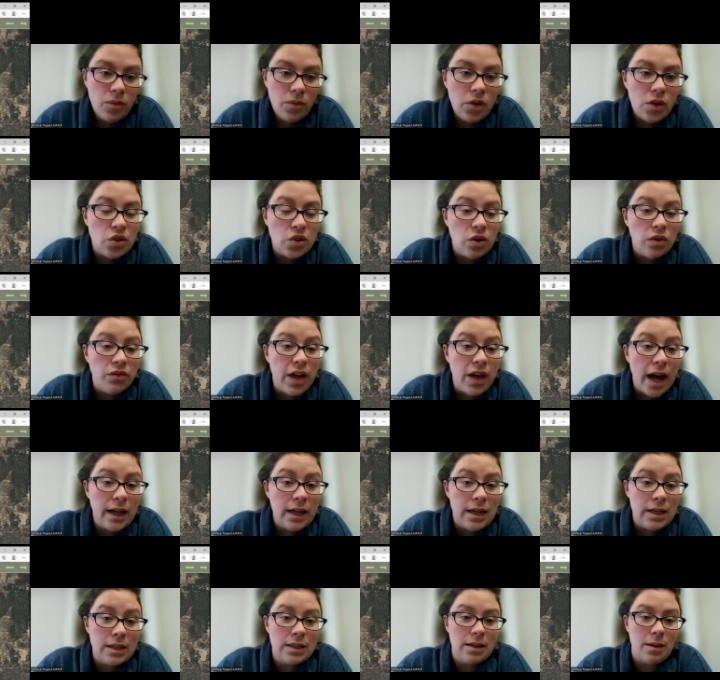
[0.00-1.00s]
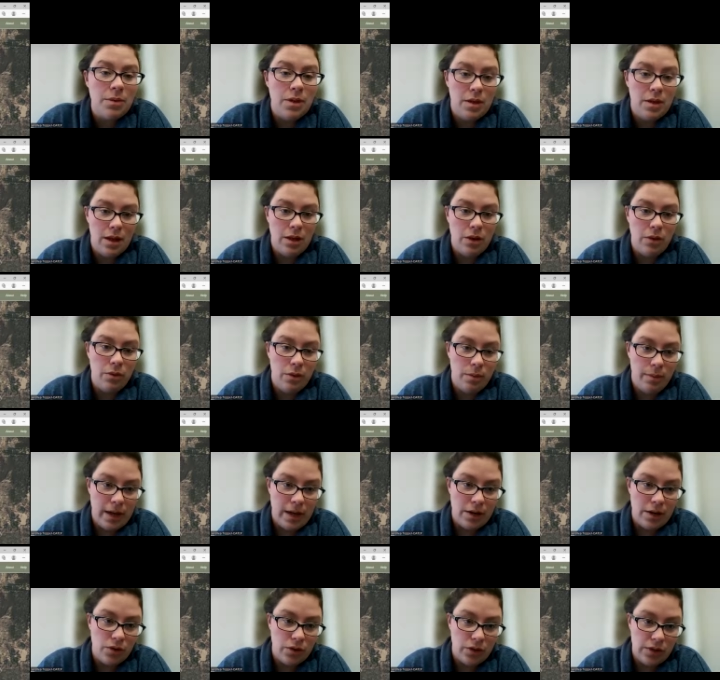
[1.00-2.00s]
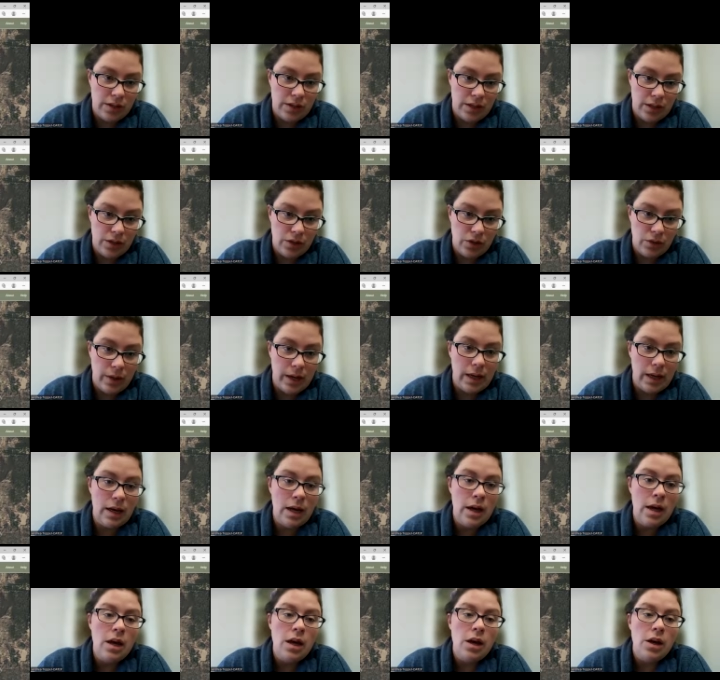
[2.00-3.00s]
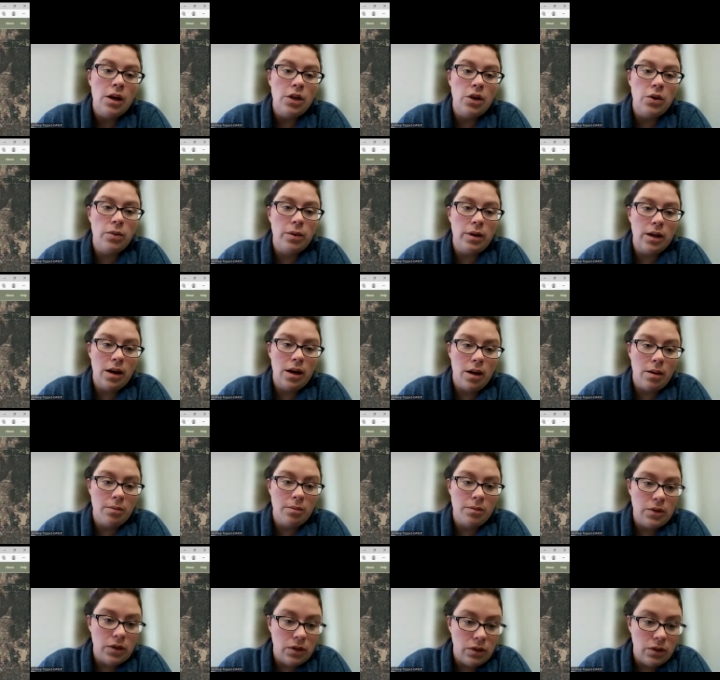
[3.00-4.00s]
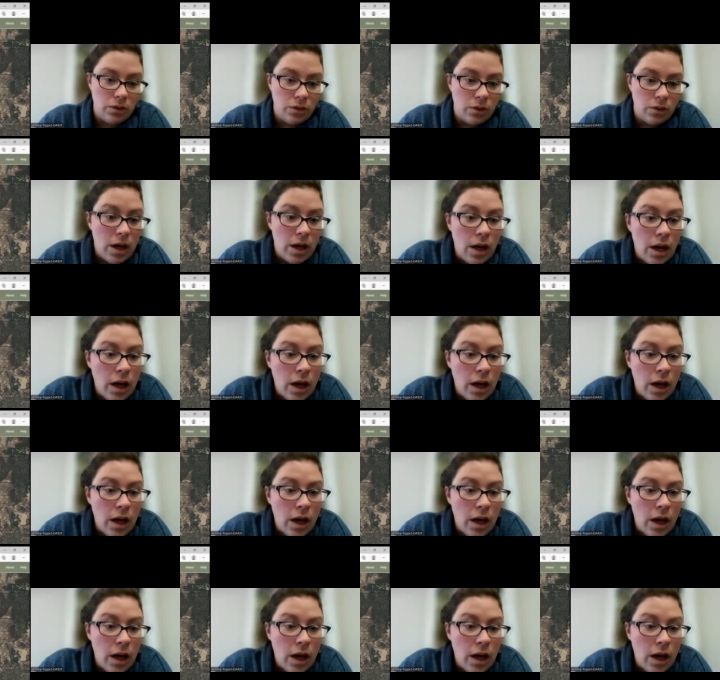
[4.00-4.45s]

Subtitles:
So if that is something that you would be interested in doing, you would come to